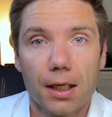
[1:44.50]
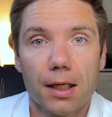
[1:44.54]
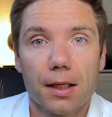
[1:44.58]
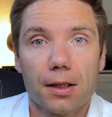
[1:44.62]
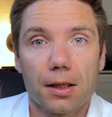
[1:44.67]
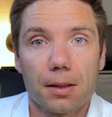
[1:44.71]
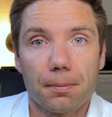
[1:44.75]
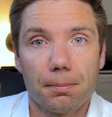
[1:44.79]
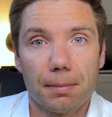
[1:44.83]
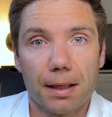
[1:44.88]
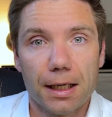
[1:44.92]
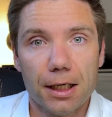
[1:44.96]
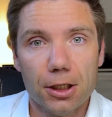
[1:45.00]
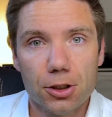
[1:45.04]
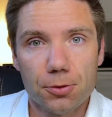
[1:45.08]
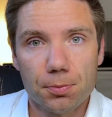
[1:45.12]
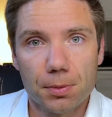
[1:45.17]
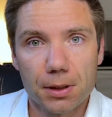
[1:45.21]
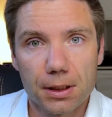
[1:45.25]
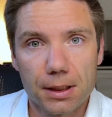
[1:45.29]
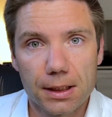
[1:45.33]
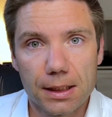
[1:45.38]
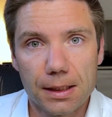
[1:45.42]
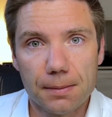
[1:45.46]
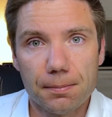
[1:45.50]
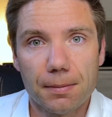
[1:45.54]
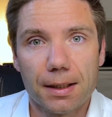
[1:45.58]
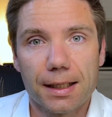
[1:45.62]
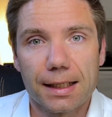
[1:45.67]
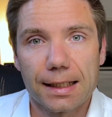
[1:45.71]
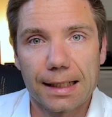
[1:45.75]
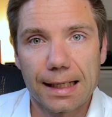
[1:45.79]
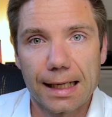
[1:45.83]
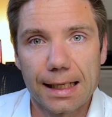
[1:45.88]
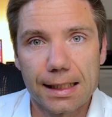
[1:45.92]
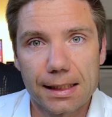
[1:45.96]
the management team
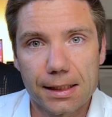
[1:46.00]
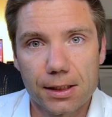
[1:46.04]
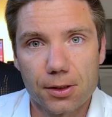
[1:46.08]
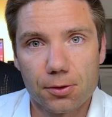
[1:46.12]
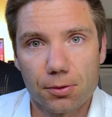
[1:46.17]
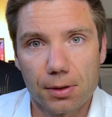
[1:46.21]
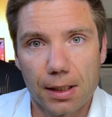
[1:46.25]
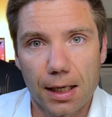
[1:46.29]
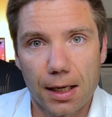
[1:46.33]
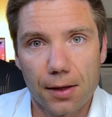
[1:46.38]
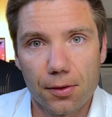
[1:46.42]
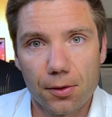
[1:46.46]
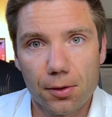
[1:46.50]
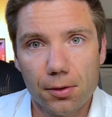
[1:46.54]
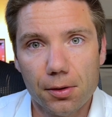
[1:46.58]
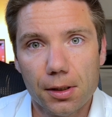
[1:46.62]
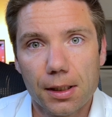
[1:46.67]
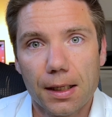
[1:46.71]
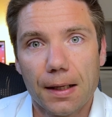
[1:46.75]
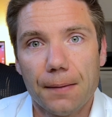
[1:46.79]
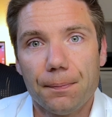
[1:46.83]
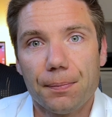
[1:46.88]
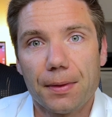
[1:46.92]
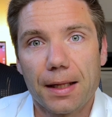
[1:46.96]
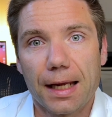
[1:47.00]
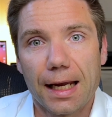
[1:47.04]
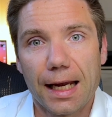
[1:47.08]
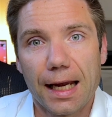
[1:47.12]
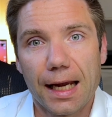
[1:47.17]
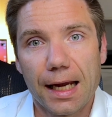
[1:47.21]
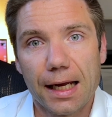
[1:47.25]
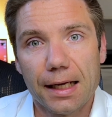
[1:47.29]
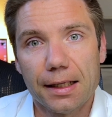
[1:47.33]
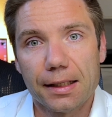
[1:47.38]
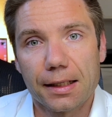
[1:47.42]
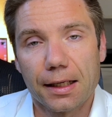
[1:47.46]
gets together
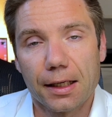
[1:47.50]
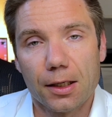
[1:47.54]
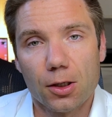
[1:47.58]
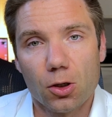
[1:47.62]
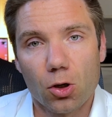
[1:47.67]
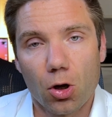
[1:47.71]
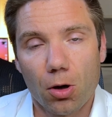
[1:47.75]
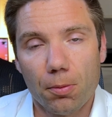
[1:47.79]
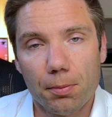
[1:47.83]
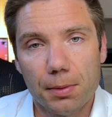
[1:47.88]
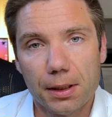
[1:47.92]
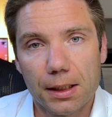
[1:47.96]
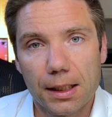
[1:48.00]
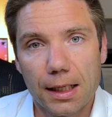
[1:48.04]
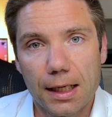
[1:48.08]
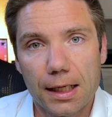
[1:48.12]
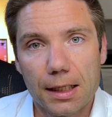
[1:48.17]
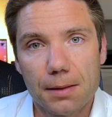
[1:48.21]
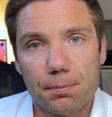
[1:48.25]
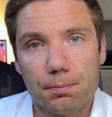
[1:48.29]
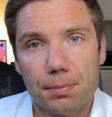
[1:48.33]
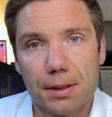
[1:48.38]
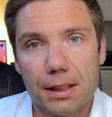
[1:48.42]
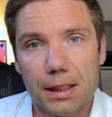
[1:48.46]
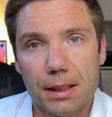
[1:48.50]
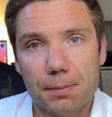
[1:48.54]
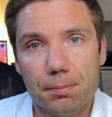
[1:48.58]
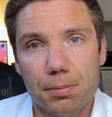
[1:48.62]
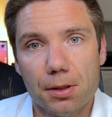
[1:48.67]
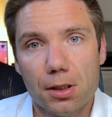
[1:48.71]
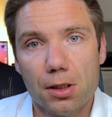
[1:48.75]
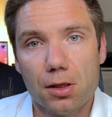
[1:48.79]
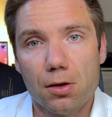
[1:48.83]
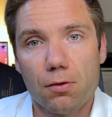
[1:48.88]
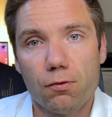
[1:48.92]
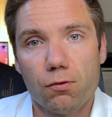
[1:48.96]
and can nominate people
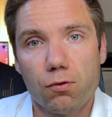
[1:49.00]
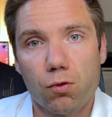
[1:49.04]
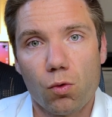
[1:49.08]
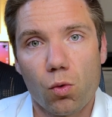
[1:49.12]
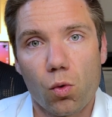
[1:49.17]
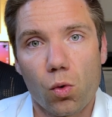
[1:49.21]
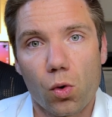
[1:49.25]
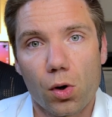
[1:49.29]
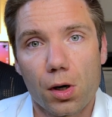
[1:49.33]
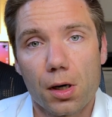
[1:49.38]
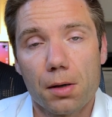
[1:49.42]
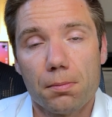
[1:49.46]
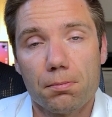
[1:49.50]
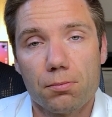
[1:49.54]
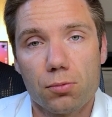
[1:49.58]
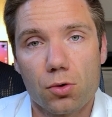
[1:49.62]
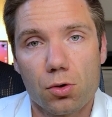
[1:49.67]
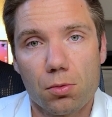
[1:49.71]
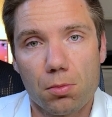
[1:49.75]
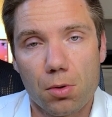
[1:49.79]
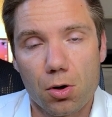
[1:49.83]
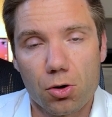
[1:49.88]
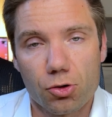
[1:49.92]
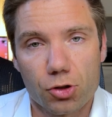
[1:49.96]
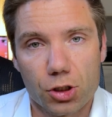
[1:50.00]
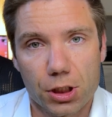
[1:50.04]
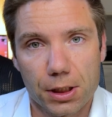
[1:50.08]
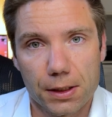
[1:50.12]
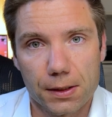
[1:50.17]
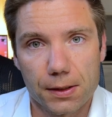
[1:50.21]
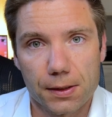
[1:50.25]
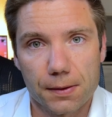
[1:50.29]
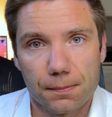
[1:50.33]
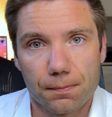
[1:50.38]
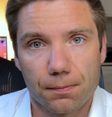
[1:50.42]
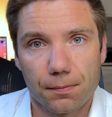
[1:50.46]
for
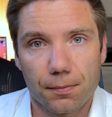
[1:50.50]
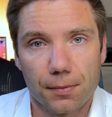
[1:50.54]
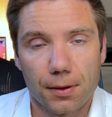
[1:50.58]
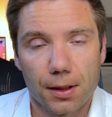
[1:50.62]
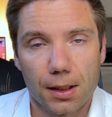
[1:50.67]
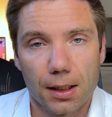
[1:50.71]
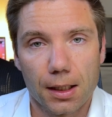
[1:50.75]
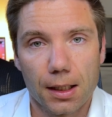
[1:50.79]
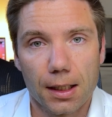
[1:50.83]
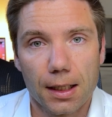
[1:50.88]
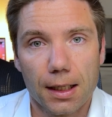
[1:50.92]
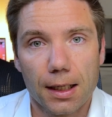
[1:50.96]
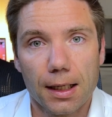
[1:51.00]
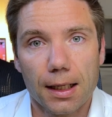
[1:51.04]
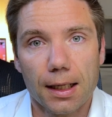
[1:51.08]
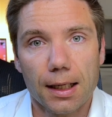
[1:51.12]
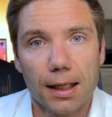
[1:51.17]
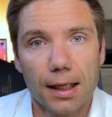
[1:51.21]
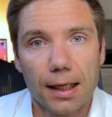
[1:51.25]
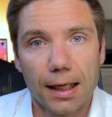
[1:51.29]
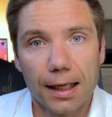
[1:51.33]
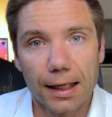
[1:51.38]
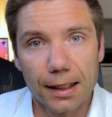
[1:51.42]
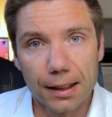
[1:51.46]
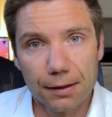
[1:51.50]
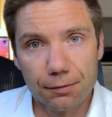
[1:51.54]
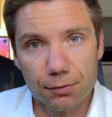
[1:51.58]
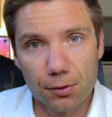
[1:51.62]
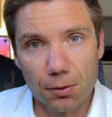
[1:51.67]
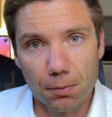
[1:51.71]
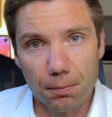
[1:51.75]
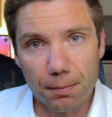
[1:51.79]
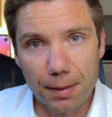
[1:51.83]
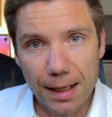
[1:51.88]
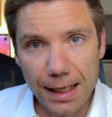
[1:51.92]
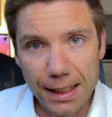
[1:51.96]
promotions. And if you
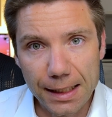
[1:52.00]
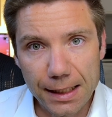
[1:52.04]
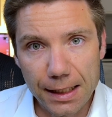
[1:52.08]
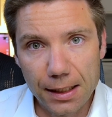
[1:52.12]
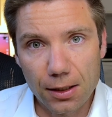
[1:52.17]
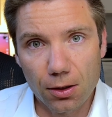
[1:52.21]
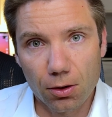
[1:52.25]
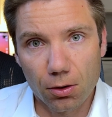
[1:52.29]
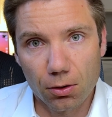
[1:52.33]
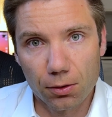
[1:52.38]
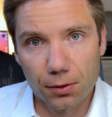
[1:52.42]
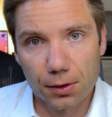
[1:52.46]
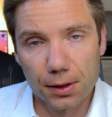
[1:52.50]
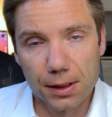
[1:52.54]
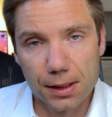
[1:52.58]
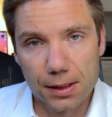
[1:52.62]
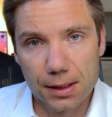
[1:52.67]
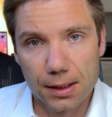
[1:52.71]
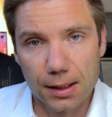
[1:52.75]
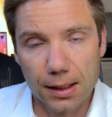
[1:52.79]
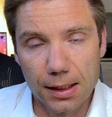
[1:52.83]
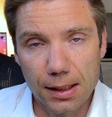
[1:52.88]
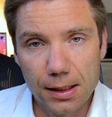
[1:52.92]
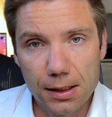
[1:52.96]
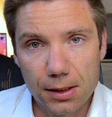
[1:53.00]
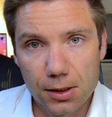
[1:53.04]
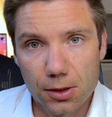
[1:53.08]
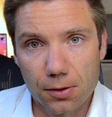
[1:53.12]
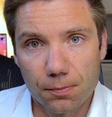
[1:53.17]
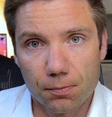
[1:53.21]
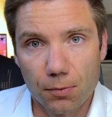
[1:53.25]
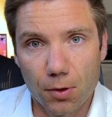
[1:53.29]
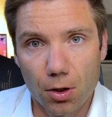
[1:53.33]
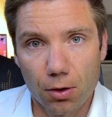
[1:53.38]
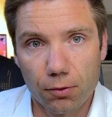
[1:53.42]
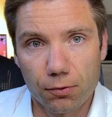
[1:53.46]
make it on this list
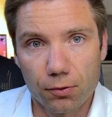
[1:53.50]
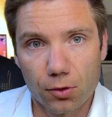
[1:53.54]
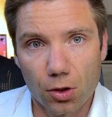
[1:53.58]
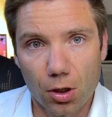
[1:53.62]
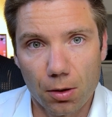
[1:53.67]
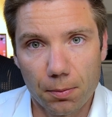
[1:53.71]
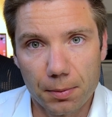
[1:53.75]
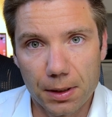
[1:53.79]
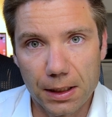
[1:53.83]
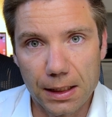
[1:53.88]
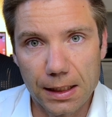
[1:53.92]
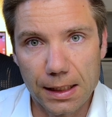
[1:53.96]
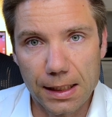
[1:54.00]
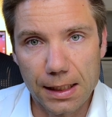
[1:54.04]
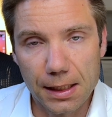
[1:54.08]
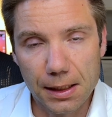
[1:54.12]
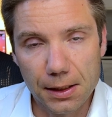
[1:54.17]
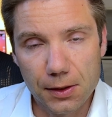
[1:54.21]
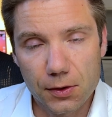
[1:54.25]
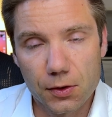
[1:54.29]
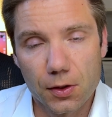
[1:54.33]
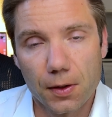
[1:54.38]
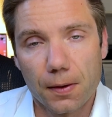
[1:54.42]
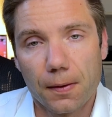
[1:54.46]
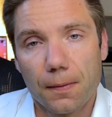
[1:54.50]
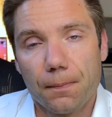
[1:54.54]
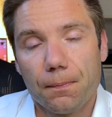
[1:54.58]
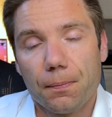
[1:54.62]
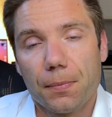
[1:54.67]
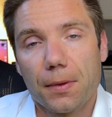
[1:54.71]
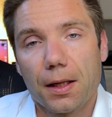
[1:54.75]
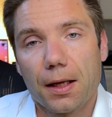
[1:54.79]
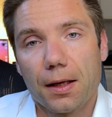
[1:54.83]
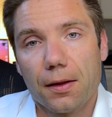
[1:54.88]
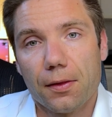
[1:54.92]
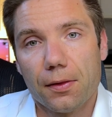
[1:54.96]
of nominees,
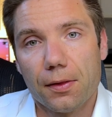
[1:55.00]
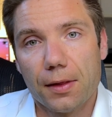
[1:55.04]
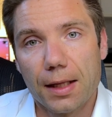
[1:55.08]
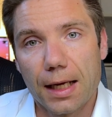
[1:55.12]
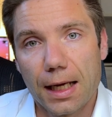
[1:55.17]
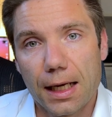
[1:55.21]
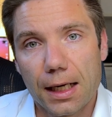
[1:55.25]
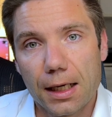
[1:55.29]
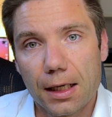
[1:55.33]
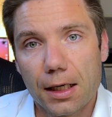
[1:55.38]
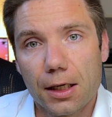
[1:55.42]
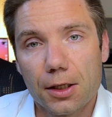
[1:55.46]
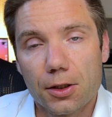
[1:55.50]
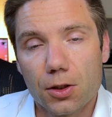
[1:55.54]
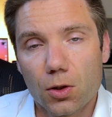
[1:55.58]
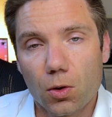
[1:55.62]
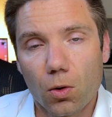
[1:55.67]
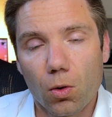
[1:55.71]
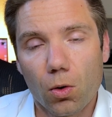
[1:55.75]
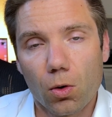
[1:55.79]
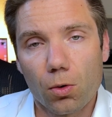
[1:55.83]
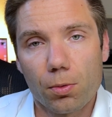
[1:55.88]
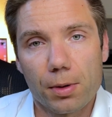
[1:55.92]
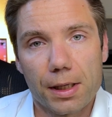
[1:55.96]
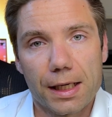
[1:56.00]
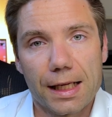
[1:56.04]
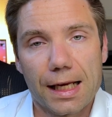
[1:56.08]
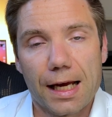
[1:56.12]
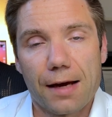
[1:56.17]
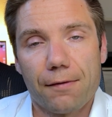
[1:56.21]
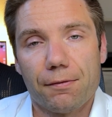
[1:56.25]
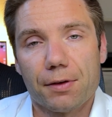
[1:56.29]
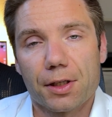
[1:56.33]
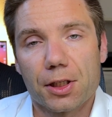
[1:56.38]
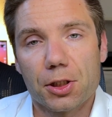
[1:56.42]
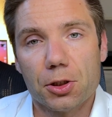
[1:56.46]
then you already
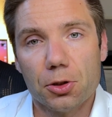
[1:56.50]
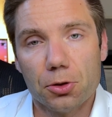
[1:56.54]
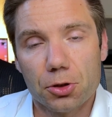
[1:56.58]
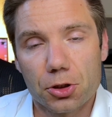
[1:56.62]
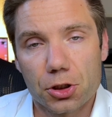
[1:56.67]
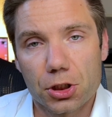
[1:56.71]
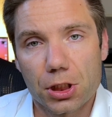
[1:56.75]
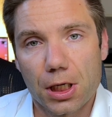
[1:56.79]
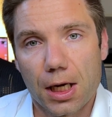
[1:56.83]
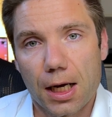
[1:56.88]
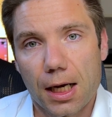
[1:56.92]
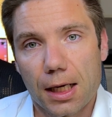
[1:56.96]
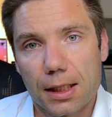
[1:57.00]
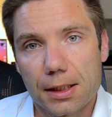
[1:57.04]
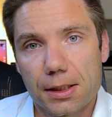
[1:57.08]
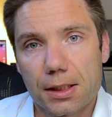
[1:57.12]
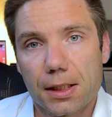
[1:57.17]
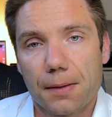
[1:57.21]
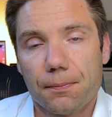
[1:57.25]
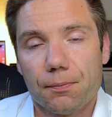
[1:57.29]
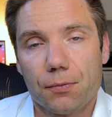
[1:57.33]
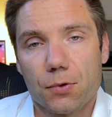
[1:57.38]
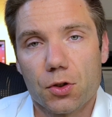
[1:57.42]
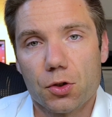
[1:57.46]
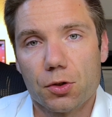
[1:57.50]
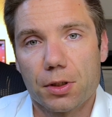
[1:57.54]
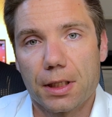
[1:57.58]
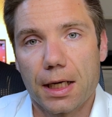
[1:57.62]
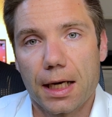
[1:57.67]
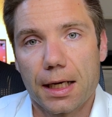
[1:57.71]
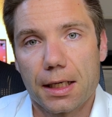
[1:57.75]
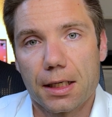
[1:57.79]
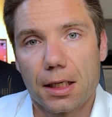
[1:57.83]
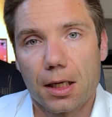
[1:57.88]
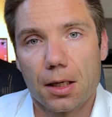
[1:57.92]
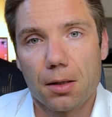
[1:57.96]
have a good chance to
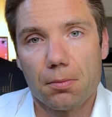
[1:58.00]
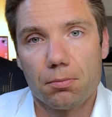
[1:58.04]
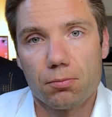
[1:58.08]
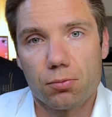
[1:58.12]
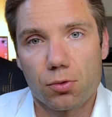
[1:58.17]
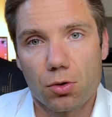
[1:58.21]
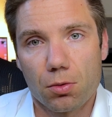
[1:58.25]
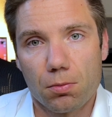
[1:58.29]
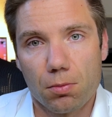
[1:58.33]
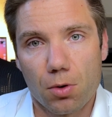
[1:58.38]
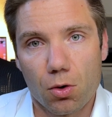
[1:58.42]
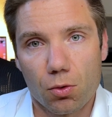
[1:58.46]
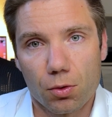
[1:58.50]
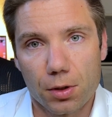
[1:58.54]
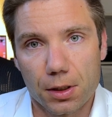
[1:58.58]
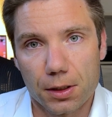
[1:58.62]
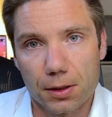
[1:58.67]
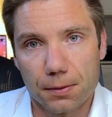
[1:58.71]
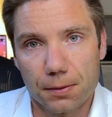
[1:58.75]
get promoted.